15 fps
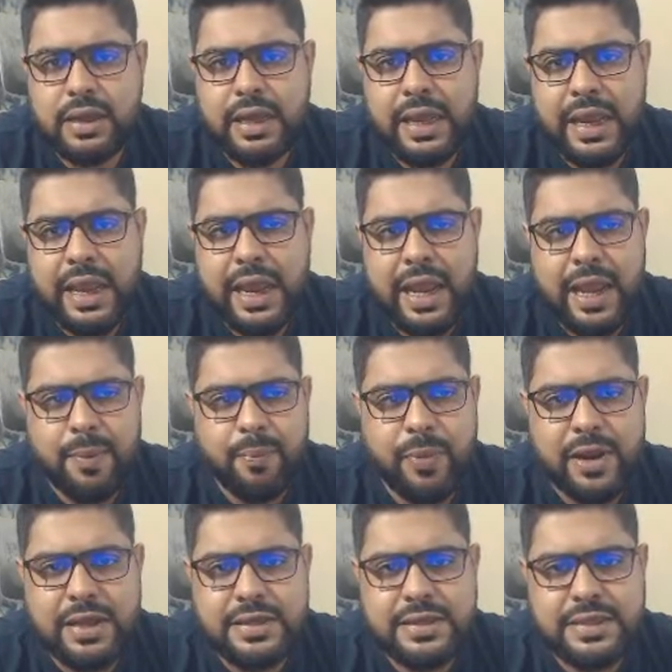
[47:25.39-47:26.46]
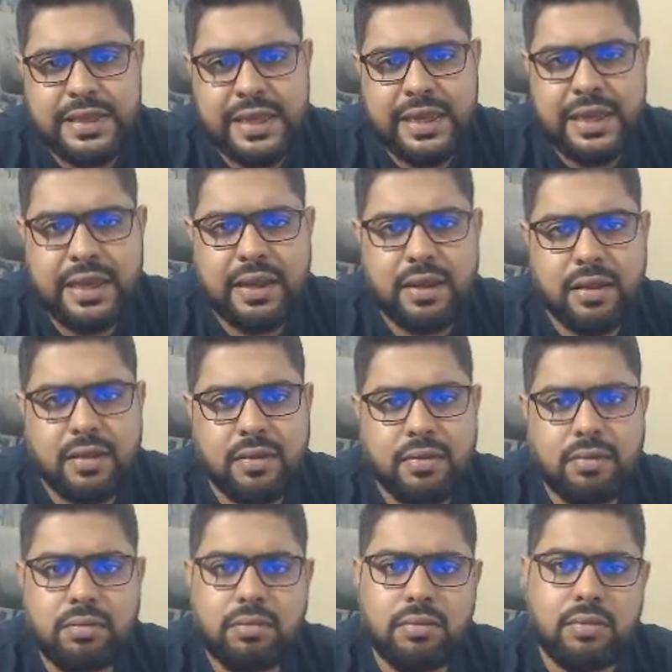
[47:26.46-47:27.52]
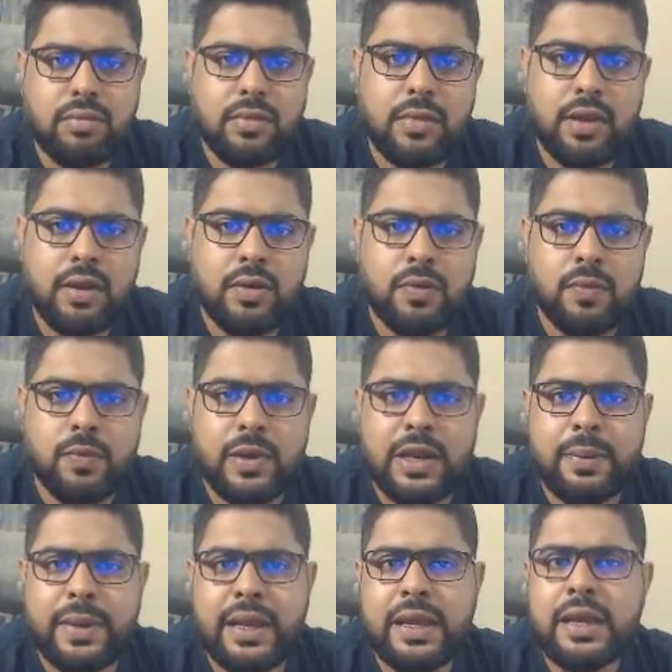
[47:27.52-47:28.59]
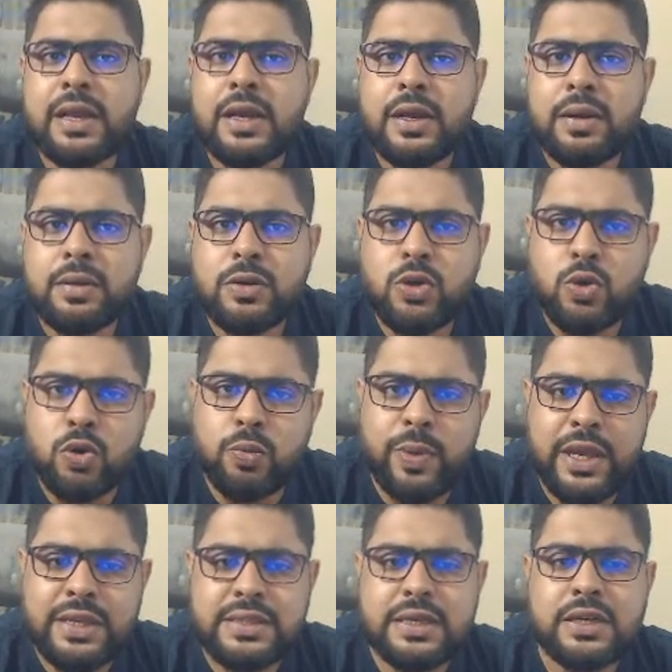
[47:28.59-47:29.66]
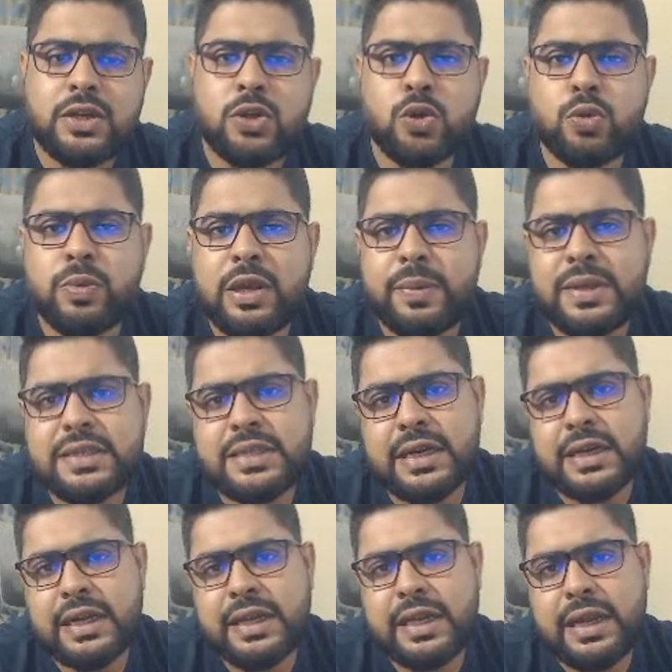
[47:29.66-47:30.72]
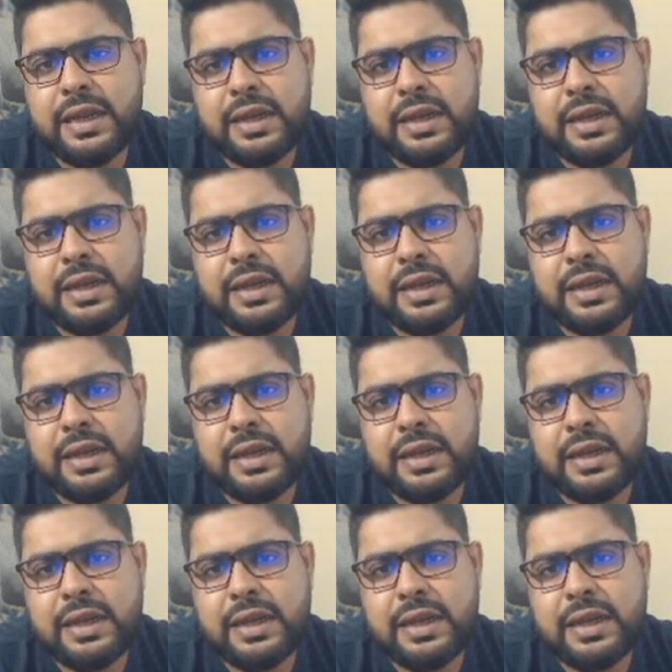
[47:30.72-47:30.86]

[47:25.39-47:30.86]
A plus C will be 2B, sir. 2B means 38.